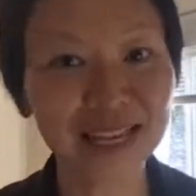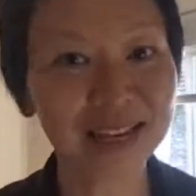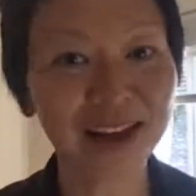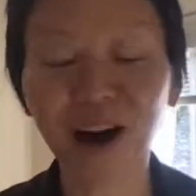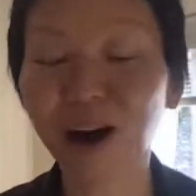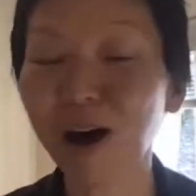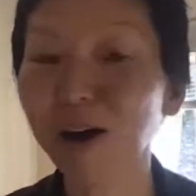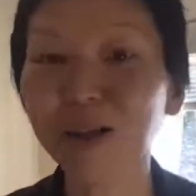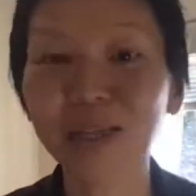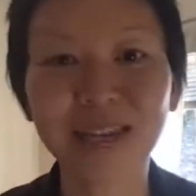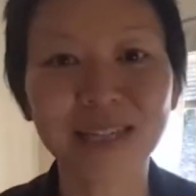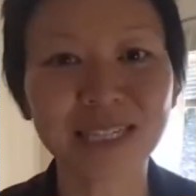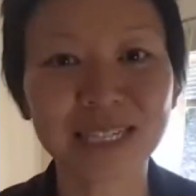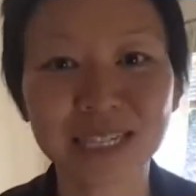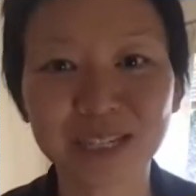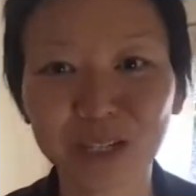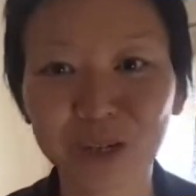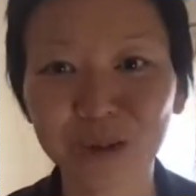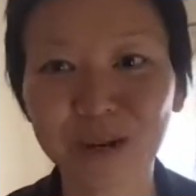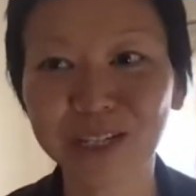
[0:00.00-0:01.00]
all the
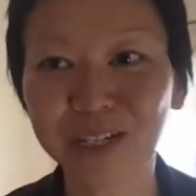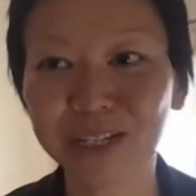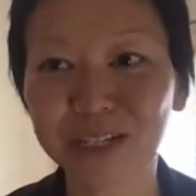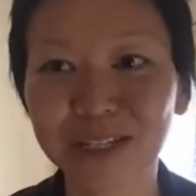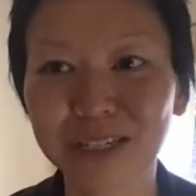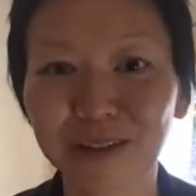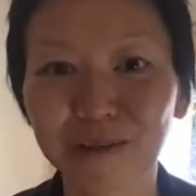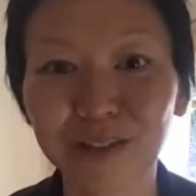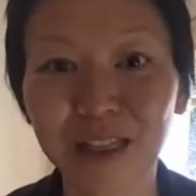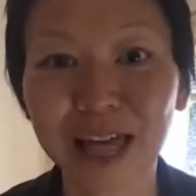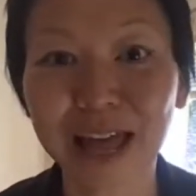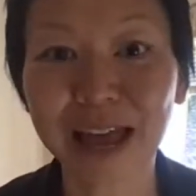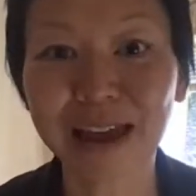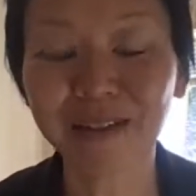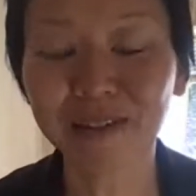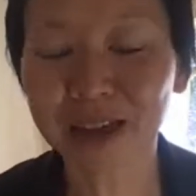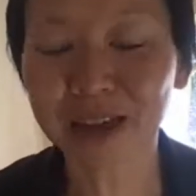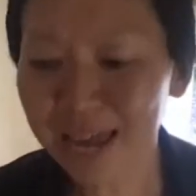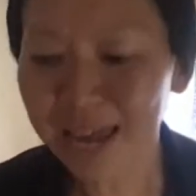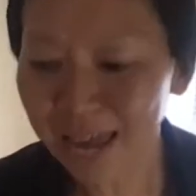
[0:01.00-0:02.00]
situations of
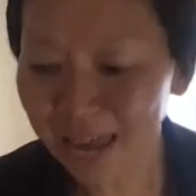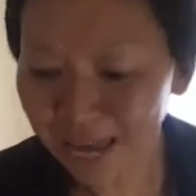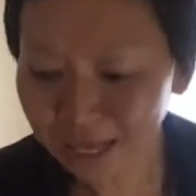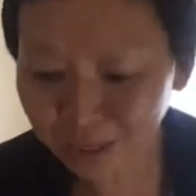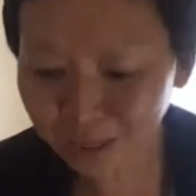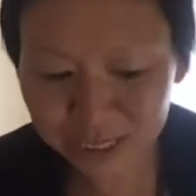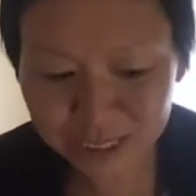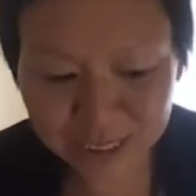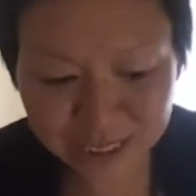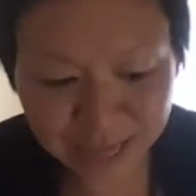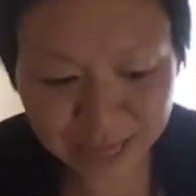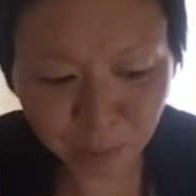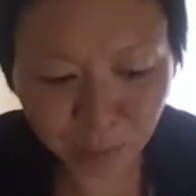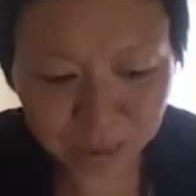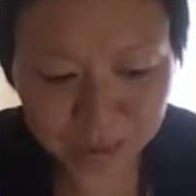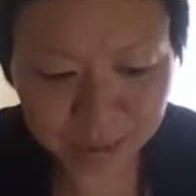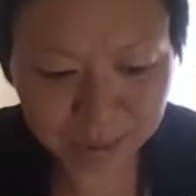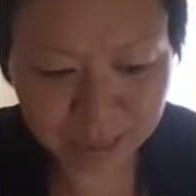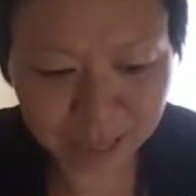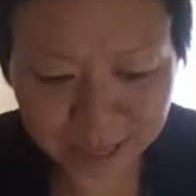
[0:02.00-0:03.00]
life? That
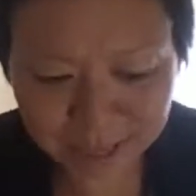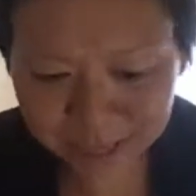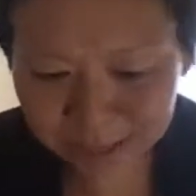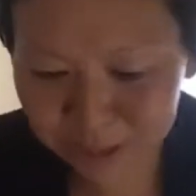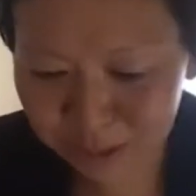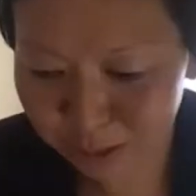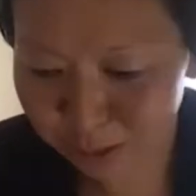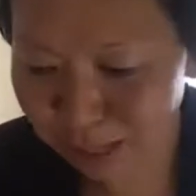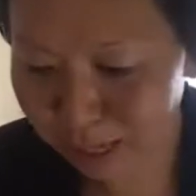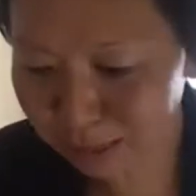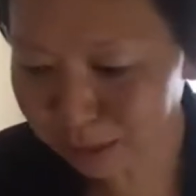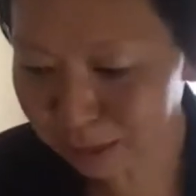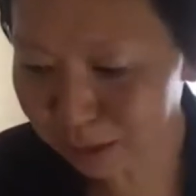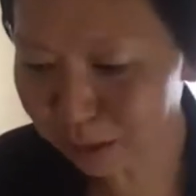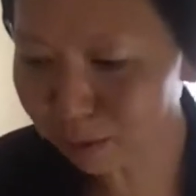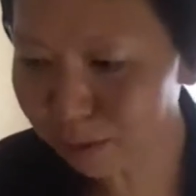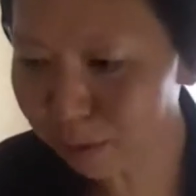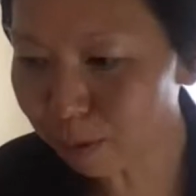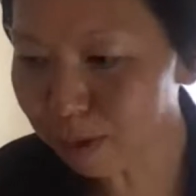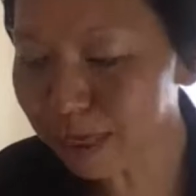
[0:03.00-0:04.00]
was that in
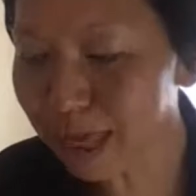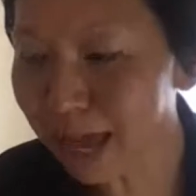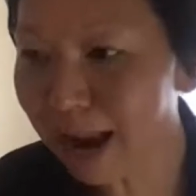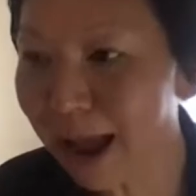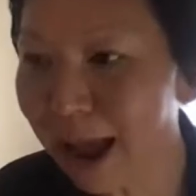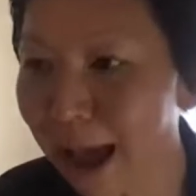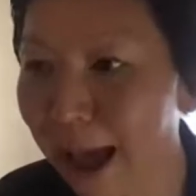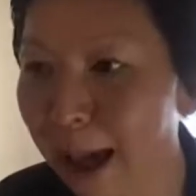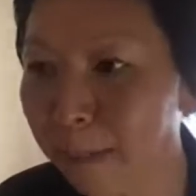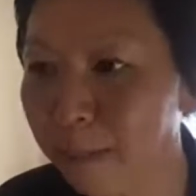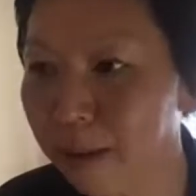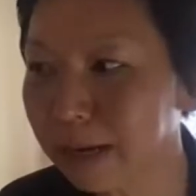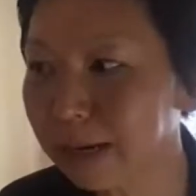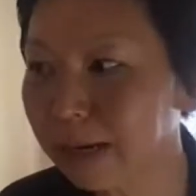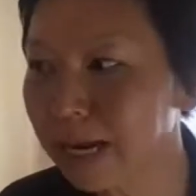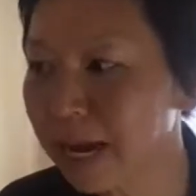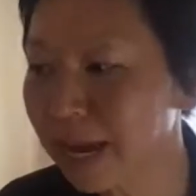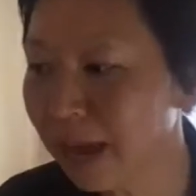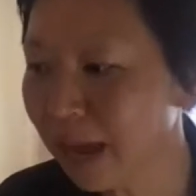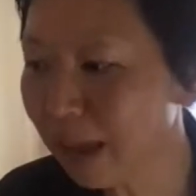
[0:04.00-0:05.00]
2003 when that
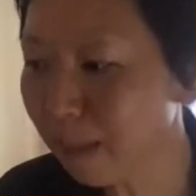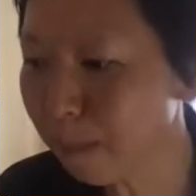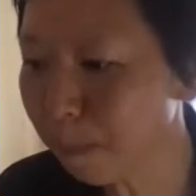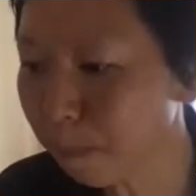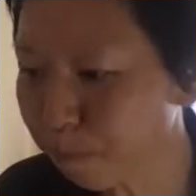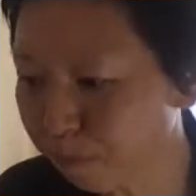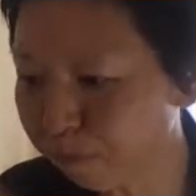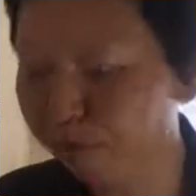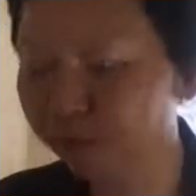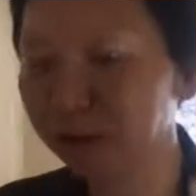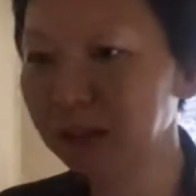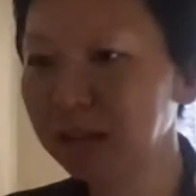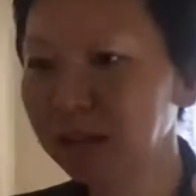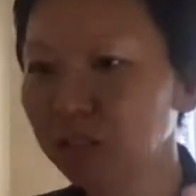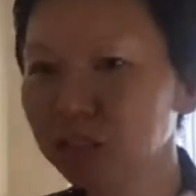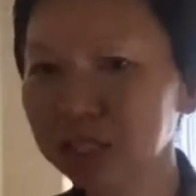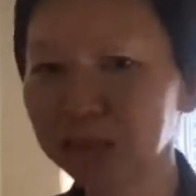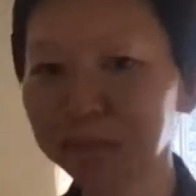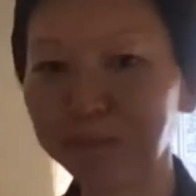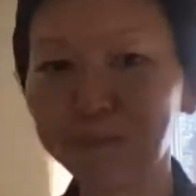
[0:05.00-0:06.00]
happened, it
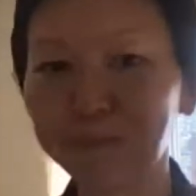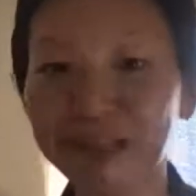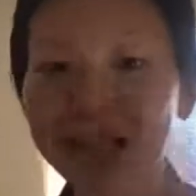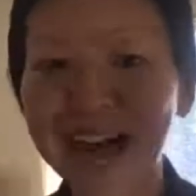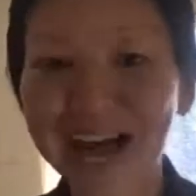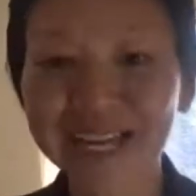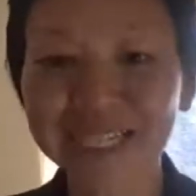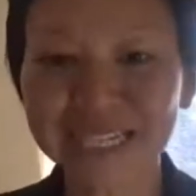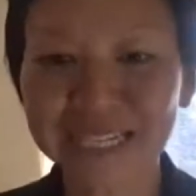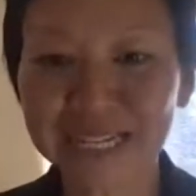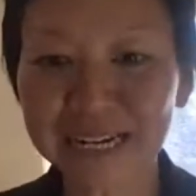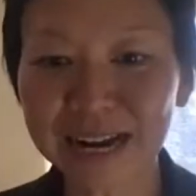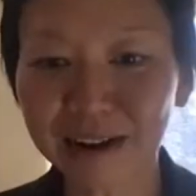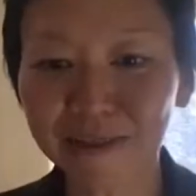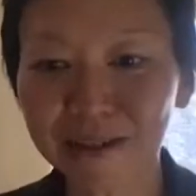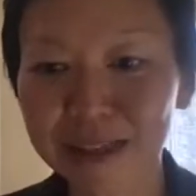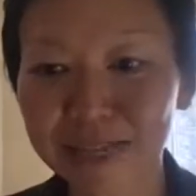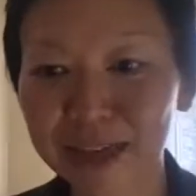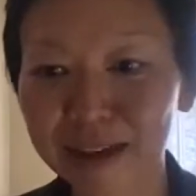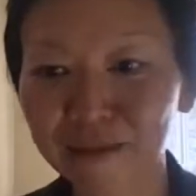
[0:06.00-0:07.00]
just blasted
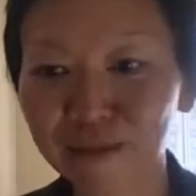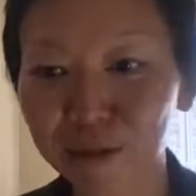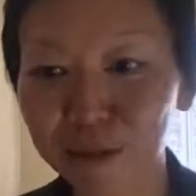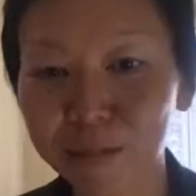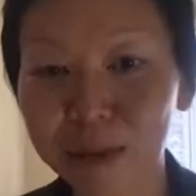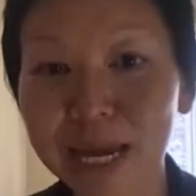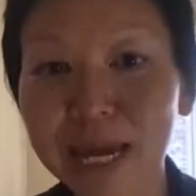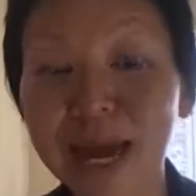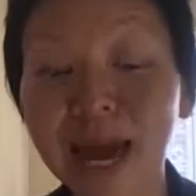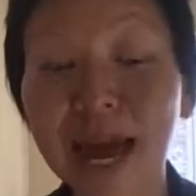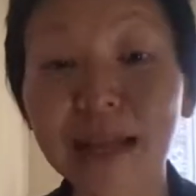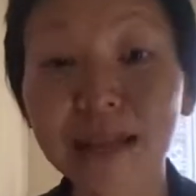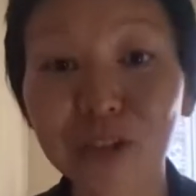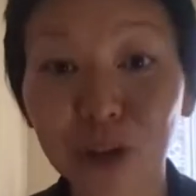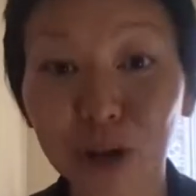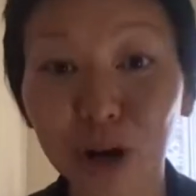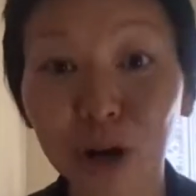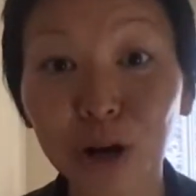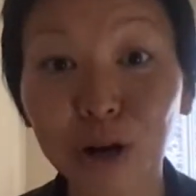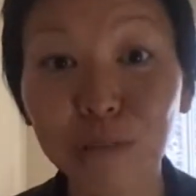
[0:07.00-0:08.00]
everything for me and
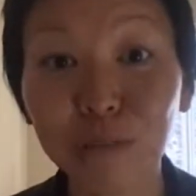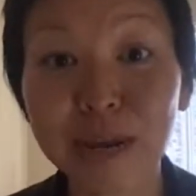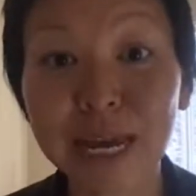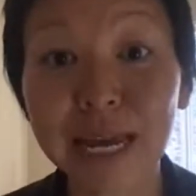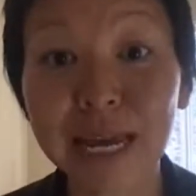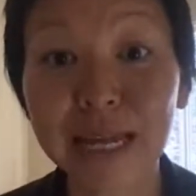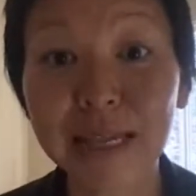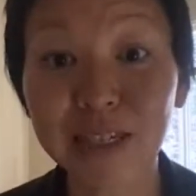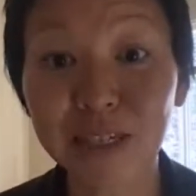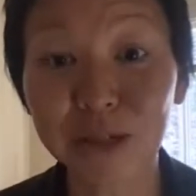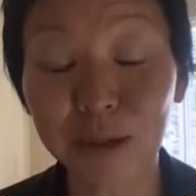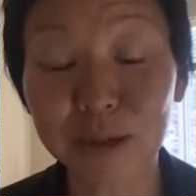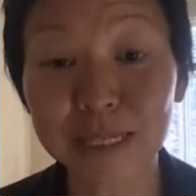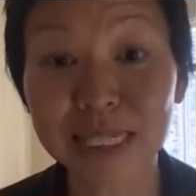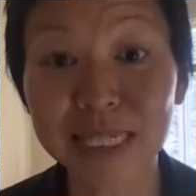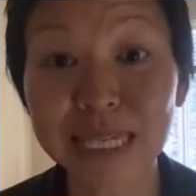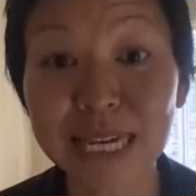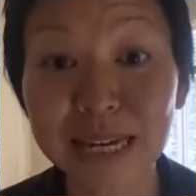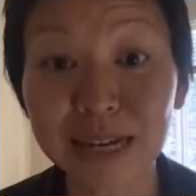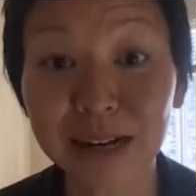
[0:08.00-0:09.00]
turned me into a
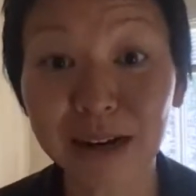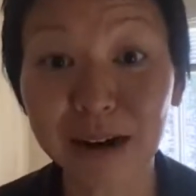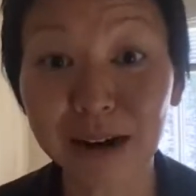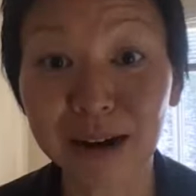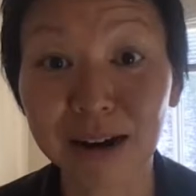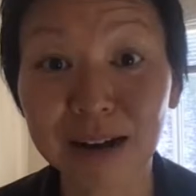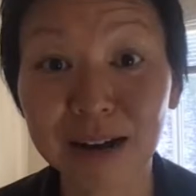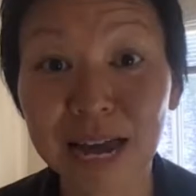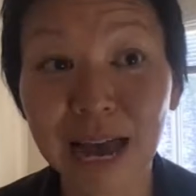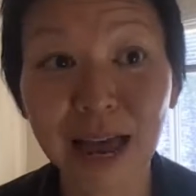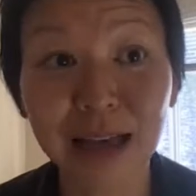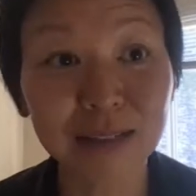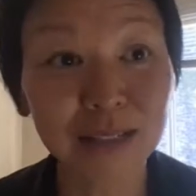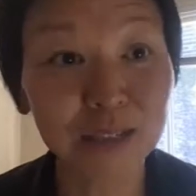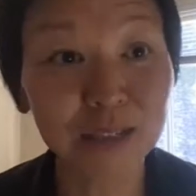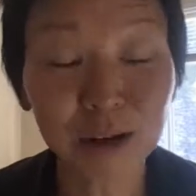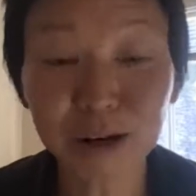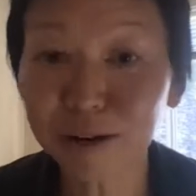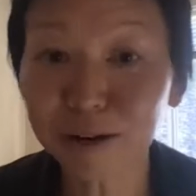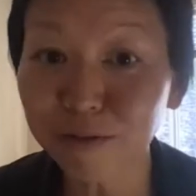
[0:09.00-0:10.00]
seeker. I
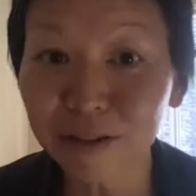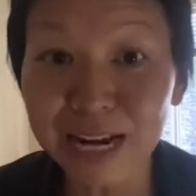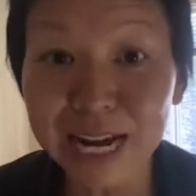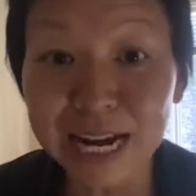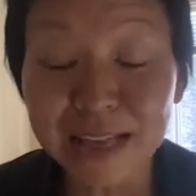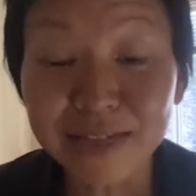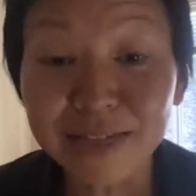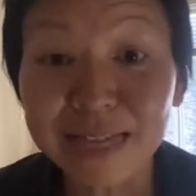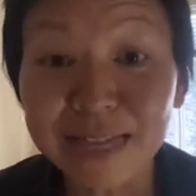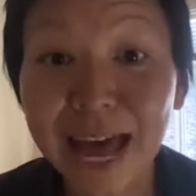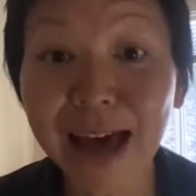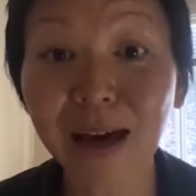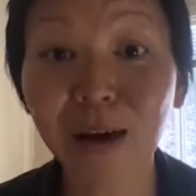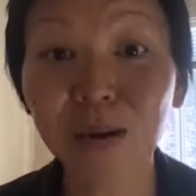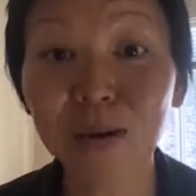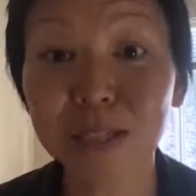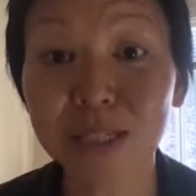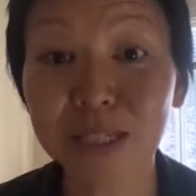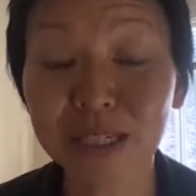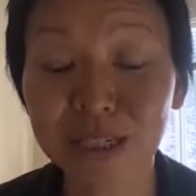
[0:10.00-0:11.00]
started reading
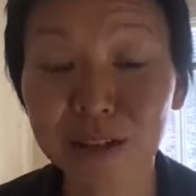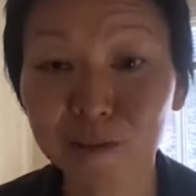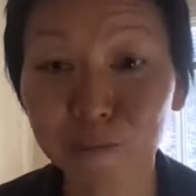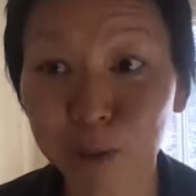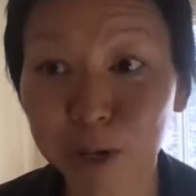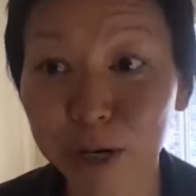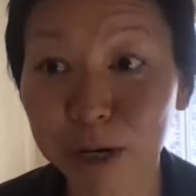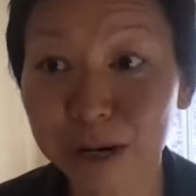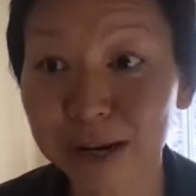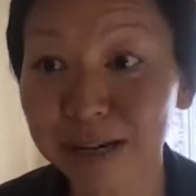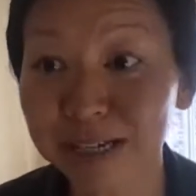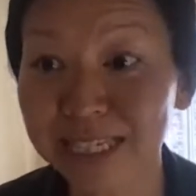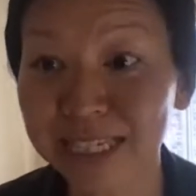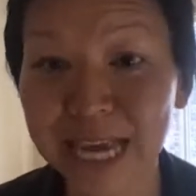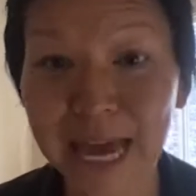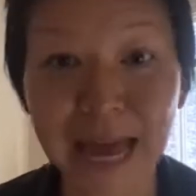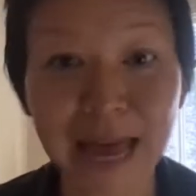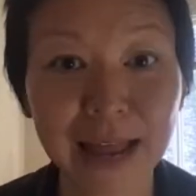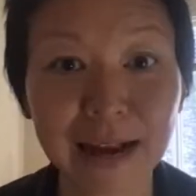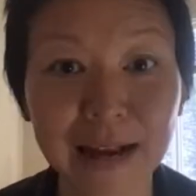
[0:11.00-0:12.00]
thousands of books
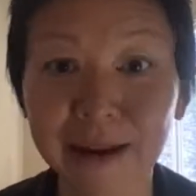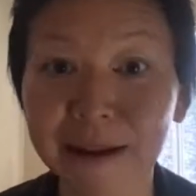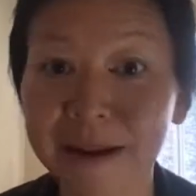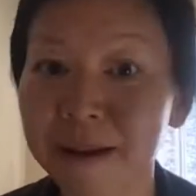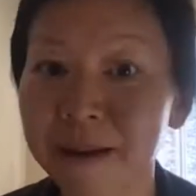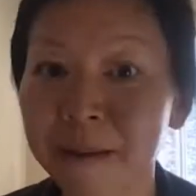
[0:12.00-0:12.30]
and